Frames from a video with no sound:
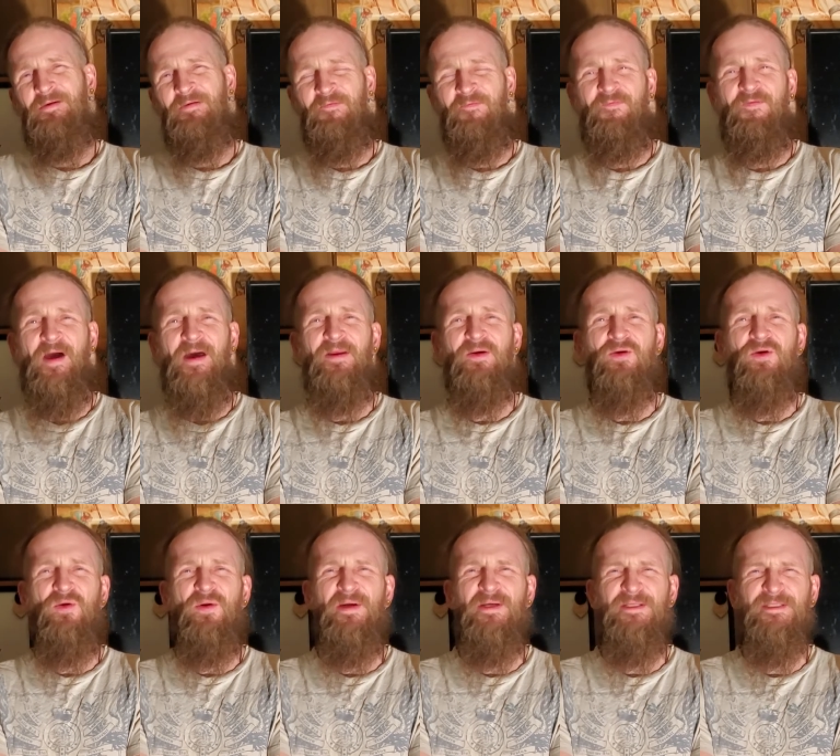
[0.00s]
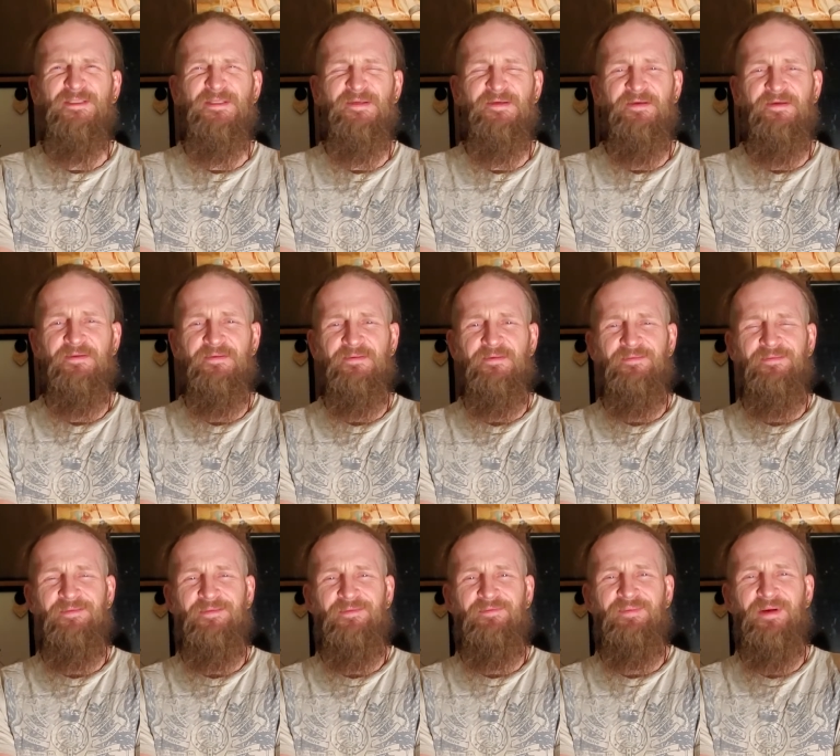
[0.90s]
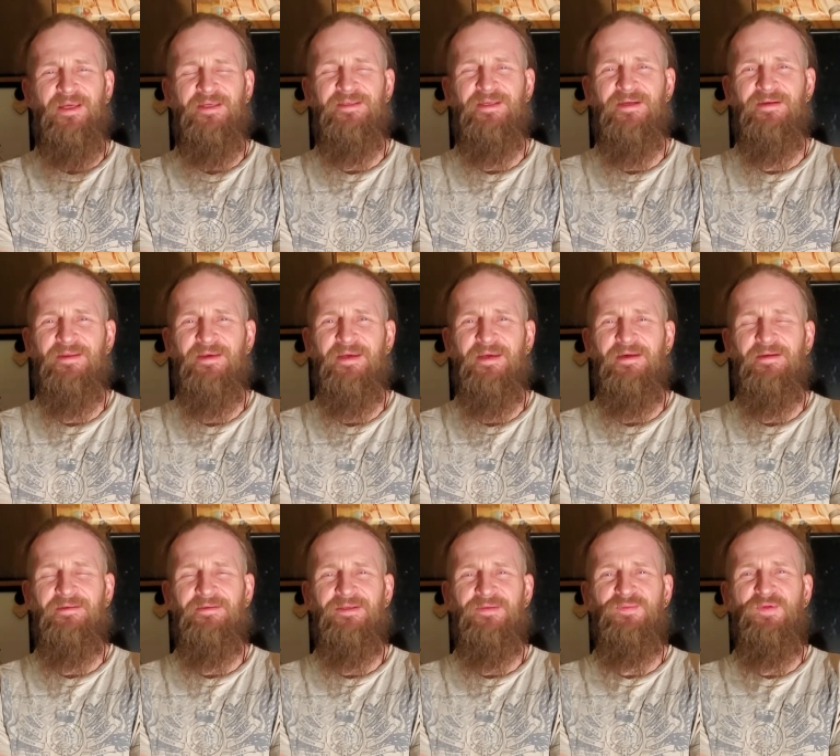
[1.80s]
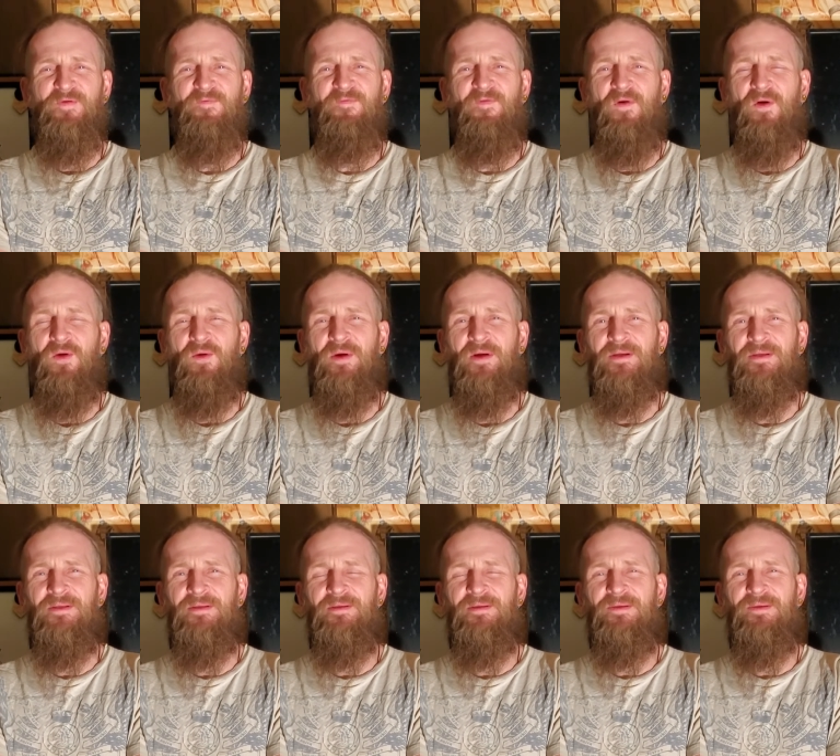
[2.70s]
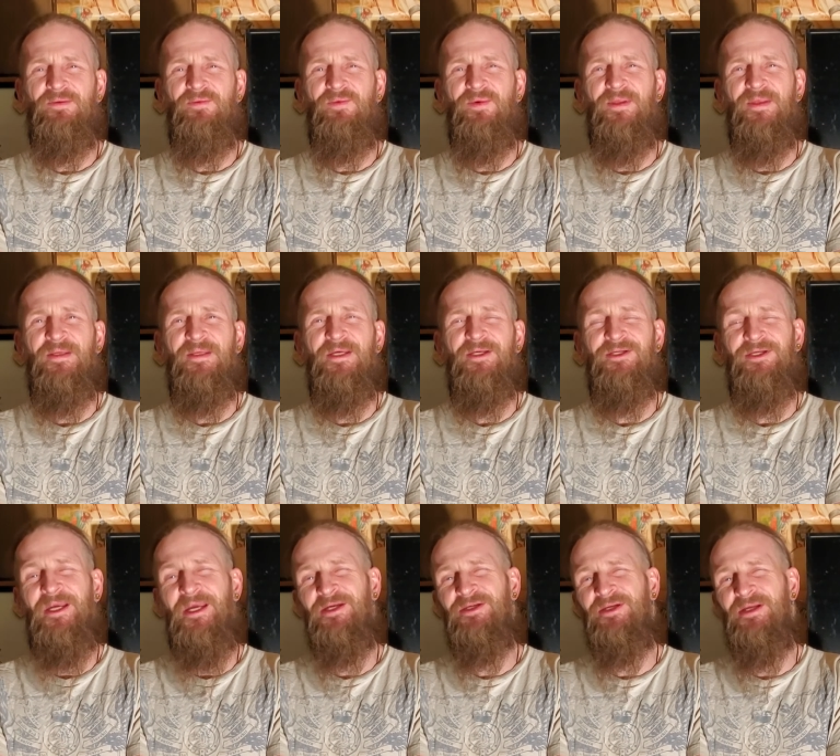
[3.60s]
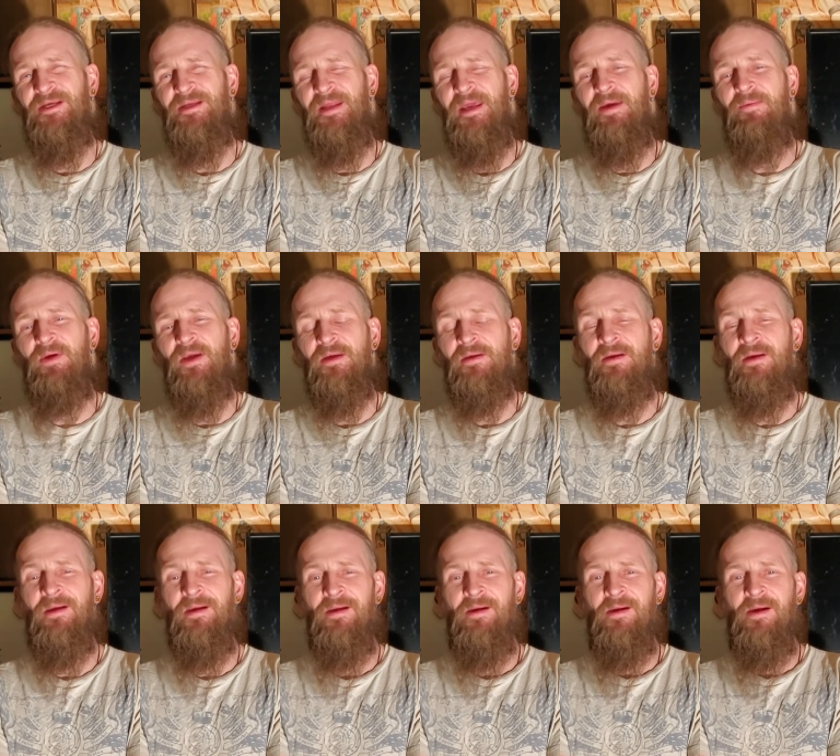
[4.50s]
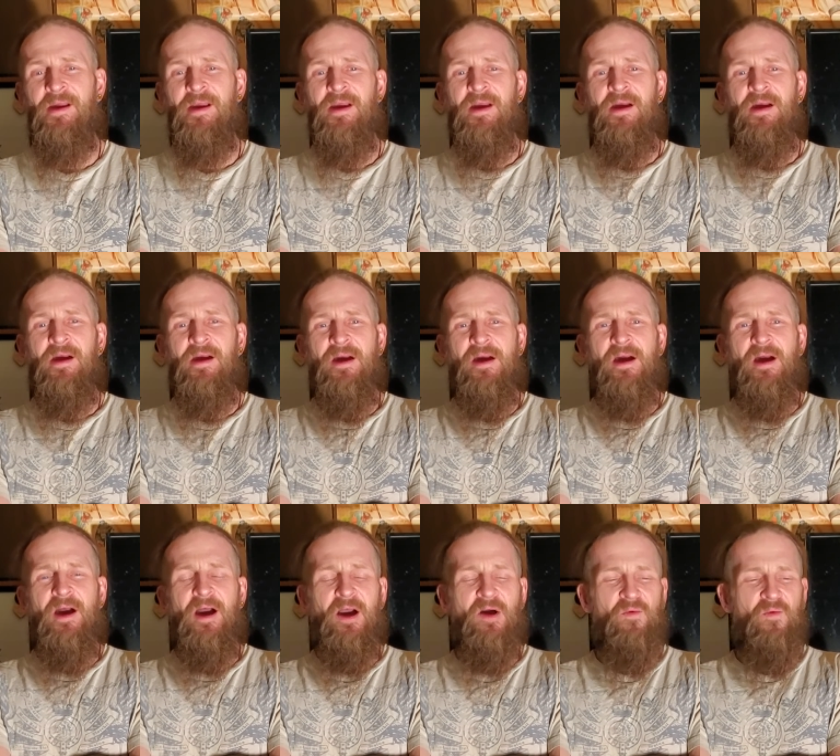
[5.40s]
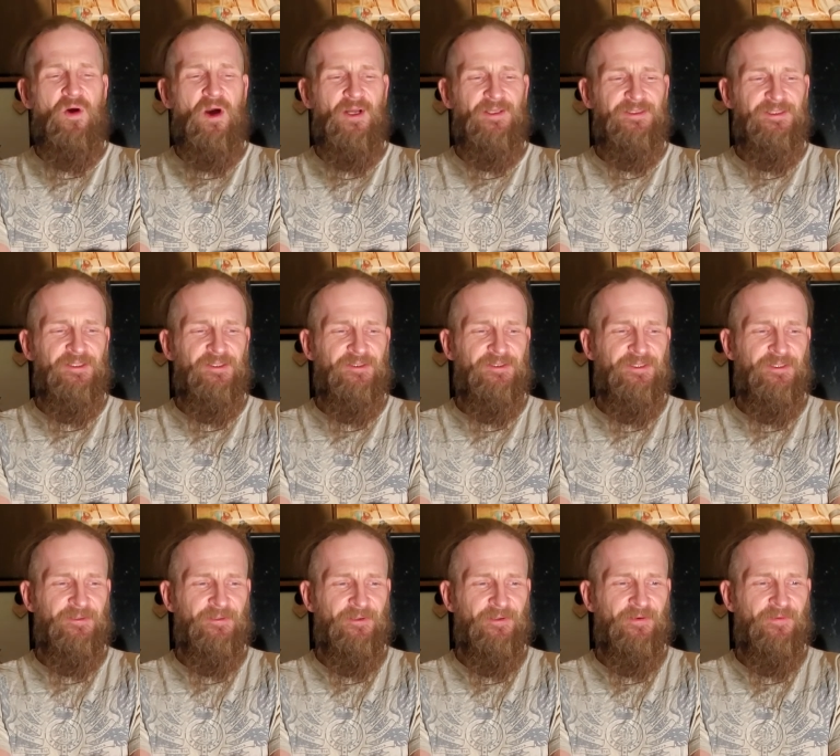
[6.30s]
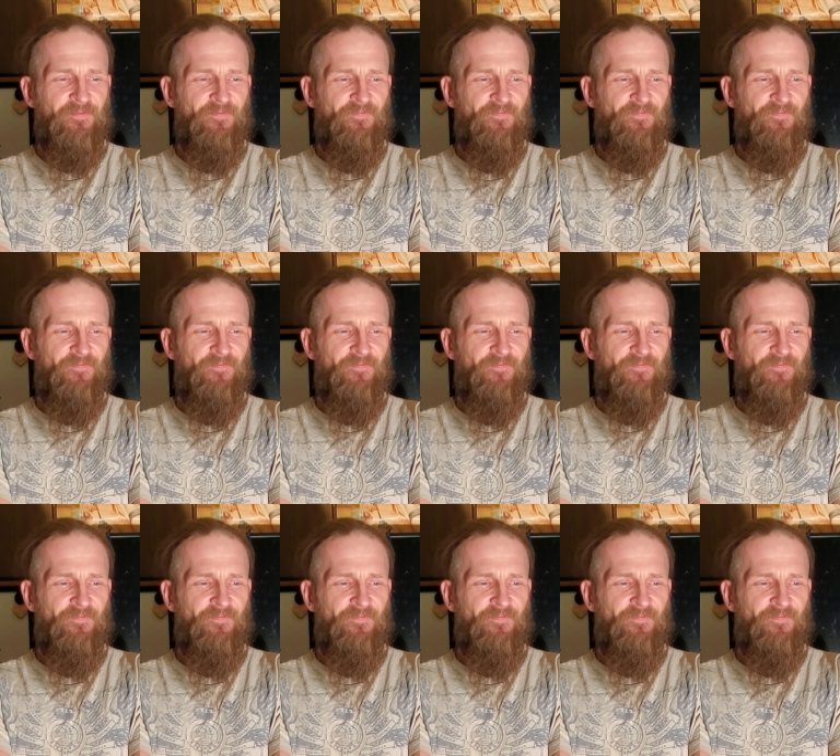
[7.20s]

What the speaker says: final quiz, basically, to move forward with initiation and naming. I want you to